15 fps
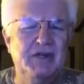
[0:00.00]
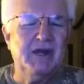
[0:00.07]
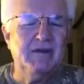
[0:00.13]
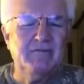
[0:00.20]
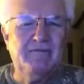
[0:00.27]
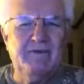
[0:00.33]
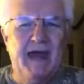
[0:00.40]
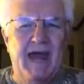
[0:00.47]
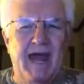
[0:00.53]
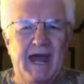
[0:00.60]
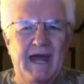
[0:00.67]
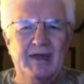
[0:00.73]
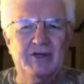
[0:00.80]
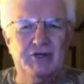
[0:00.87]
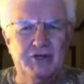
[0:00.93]
you can
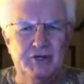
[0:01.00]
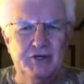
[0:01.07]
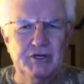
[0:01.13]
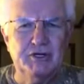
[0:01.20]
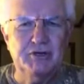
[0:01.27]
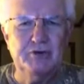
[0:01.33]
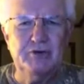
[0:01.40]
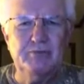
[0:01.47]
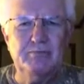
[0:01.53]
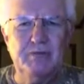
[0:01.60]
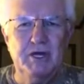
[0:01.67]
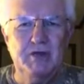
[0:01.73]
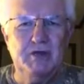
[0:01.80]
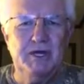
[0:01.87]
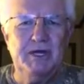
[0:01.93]
find true
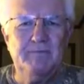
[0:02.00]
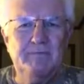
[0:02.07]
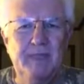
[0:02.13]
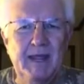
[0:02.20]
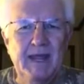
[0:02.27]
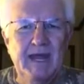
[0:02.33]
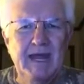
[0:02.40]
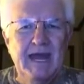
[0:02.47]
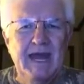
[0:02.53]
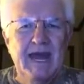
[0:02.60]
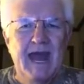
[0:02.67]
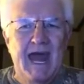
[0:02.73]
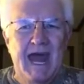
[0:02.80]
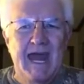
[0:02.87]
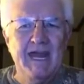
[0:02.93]
beauty.
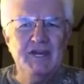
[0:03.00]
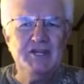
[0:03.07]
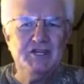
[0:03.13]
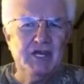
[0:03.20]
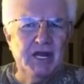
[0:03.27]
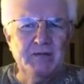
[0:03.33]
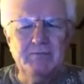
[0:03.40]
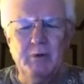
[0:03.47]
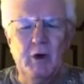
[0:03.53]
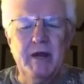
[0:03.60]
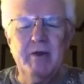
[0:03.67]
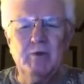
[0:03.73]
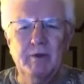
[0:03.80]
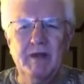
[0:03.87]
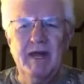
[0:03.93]
Age can
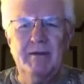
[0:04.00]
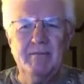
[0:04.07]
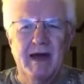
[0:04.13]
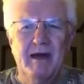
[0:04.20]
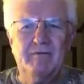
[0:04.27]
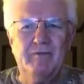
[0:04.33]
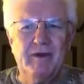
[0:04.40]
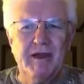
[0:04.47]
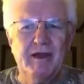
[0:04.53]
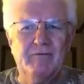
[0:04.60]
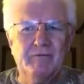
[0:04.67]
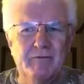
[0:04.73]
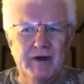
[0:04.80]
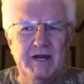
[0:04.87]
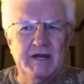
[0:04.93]
bring with it, my
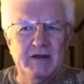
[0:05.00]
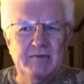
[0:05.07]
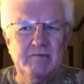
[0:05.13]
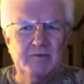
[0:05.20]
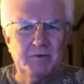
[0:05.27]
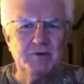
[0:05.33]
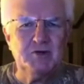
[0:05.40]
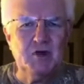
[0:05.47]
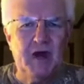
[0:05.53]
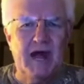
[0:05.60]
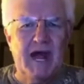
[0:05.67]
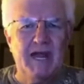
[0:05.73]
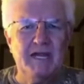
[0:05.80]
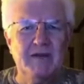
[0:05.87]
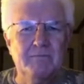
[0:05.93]
friend, freedom from
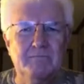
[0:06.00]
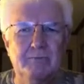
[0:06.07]
trying to